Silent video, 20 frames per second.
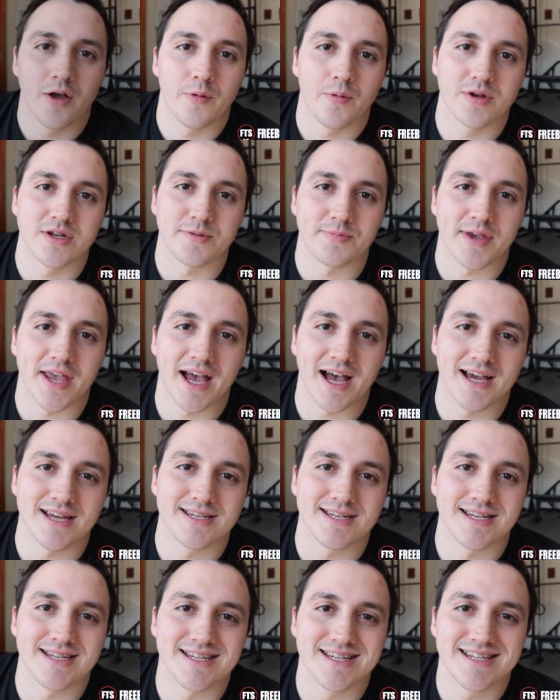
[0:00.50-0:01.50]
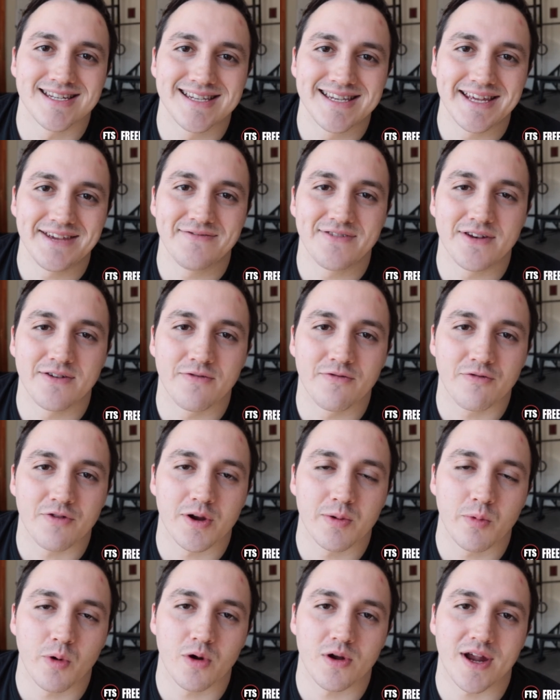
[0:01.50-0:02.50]
What's up guys, it's Stevan
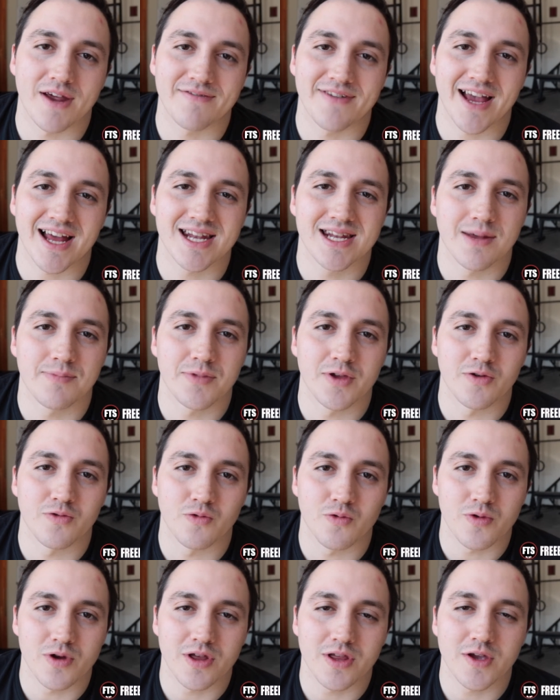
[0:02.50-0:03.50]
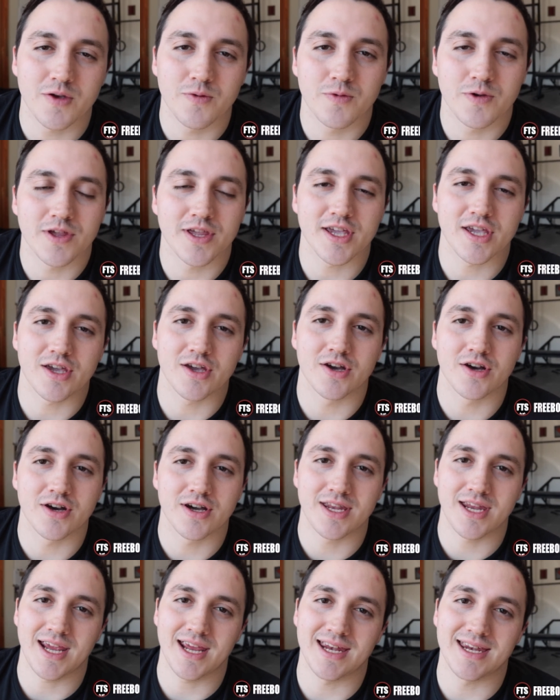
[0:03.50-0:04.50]
Freeborn. I've got something really, really
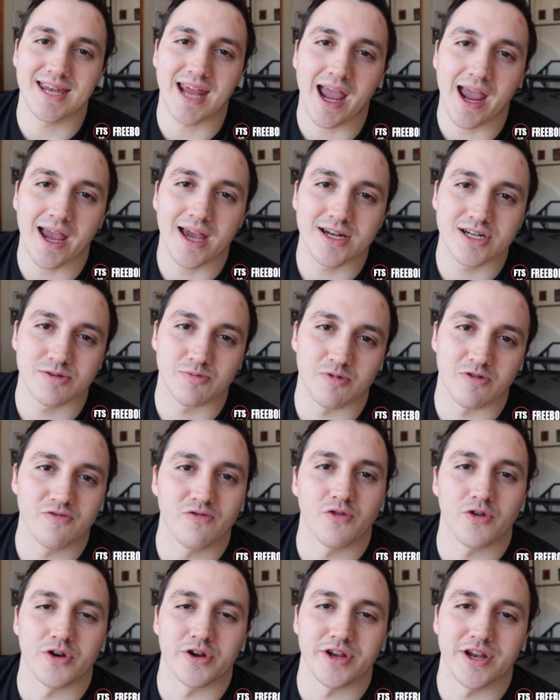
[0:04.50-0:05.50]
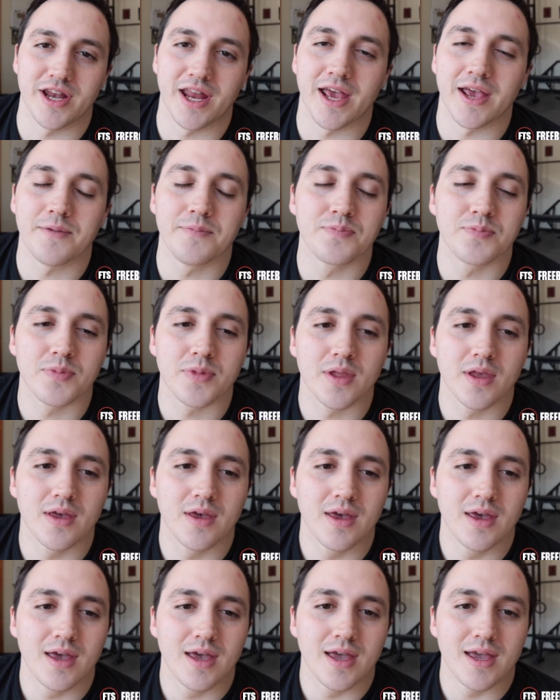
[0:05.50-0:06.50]
good and tangible for you today.
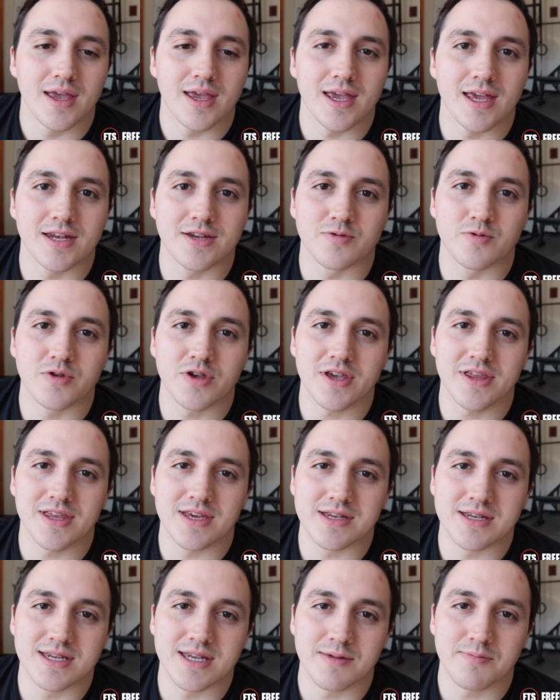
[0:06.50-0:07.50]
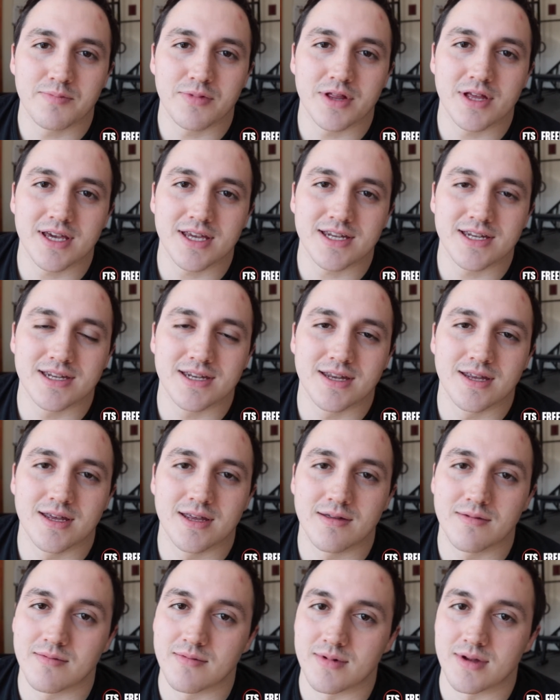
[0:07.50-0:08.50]
It's really the simplest,
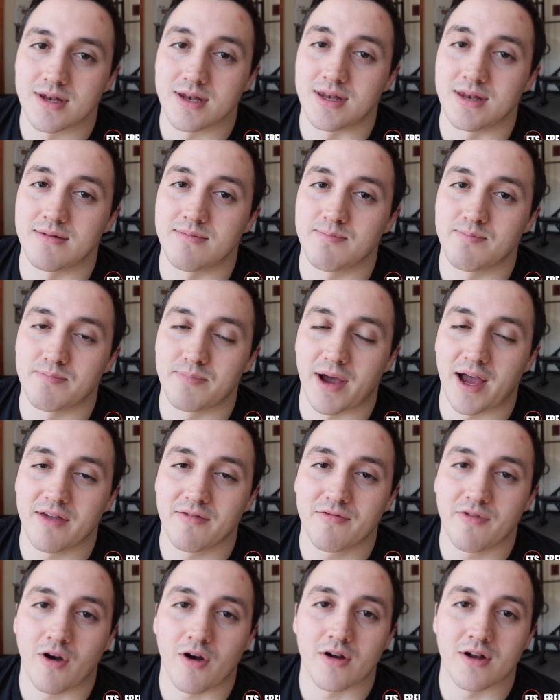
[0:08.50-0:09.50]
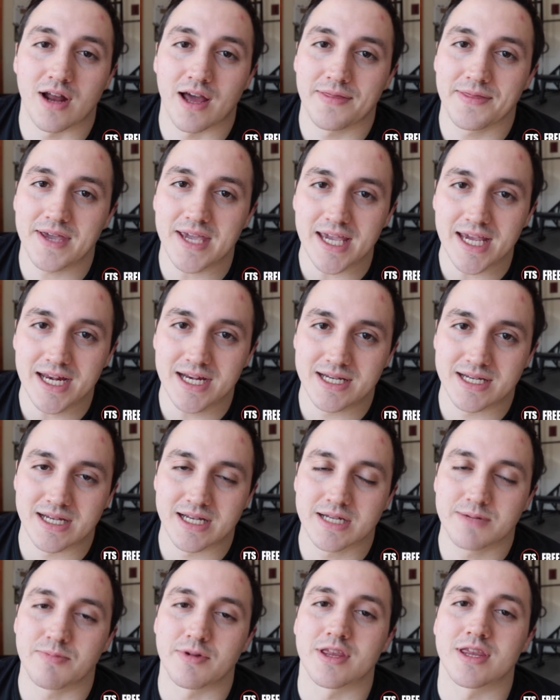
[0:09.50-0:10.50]
by far not the
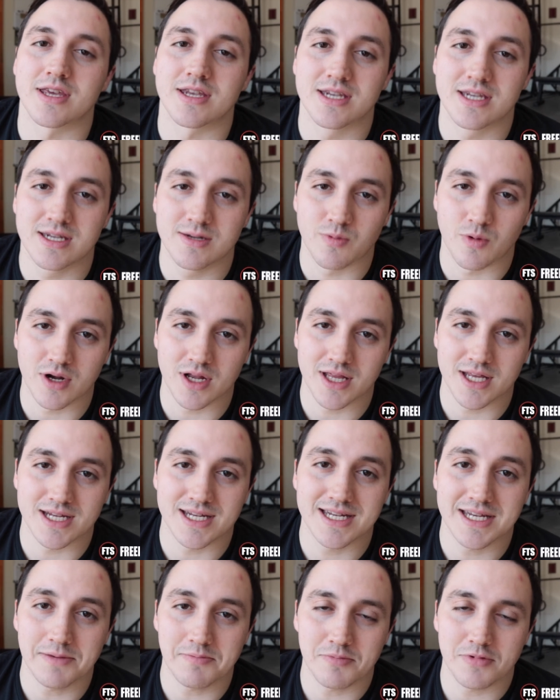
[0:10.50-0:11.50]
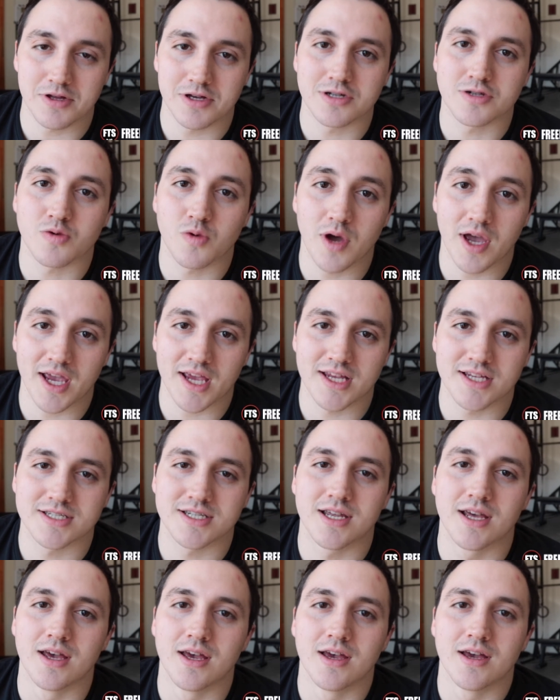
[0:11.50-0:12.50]
easiest, but this is one of the simplest
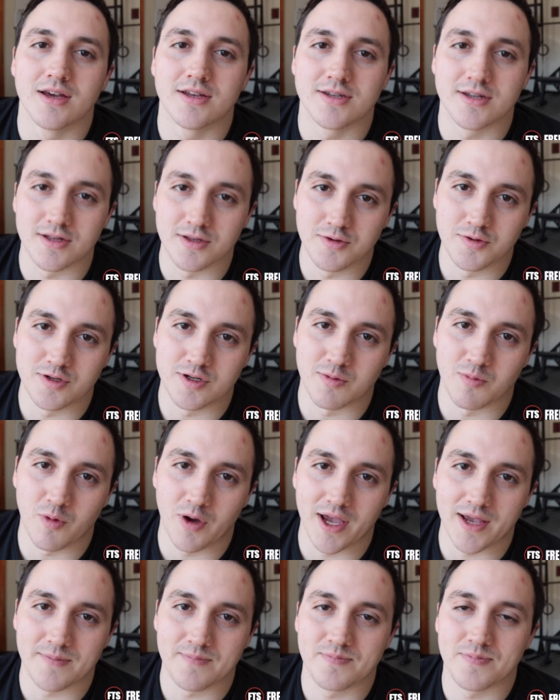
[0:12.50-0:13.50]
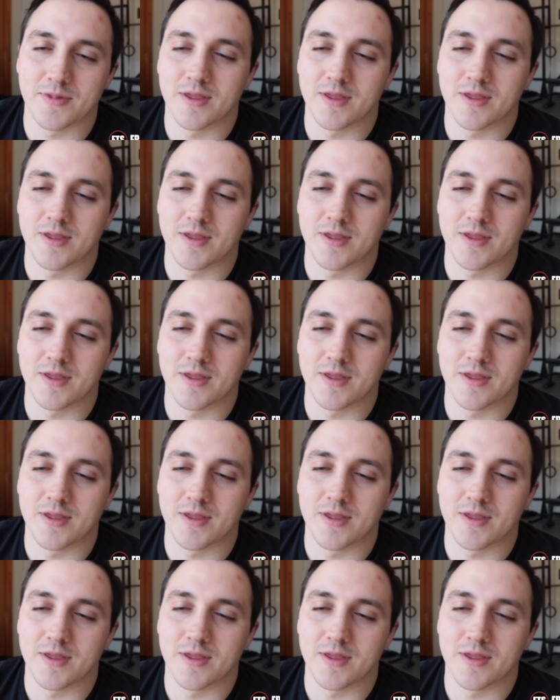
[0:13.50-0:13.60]
ways to lose some weight,